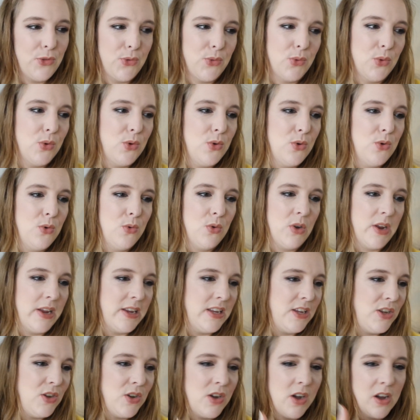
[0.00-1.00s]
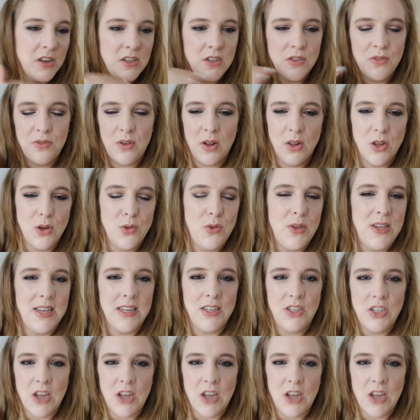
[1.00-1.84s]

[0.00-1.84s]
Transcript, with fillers: through, like, you got to follow the